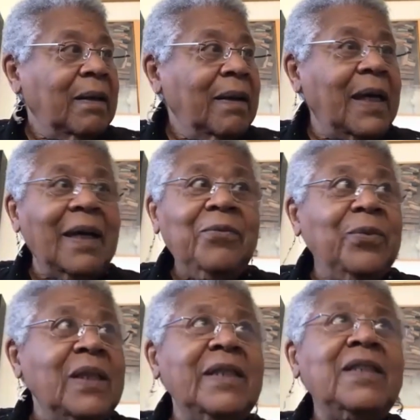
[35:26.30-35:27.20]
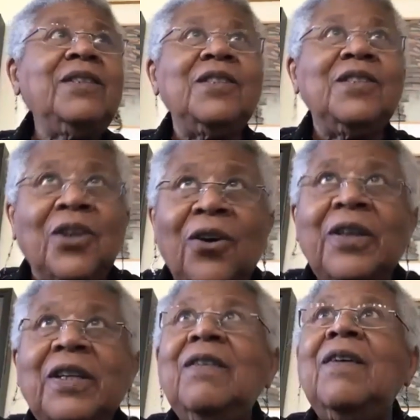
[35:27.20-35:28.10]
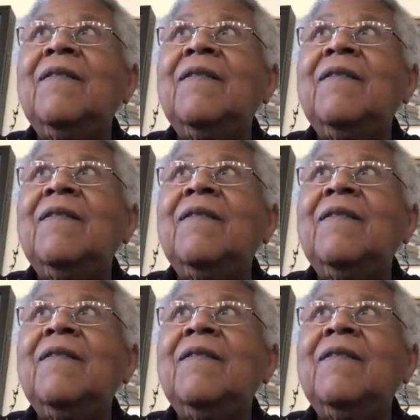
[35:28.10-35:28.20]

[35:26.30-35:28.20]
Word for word: And I really started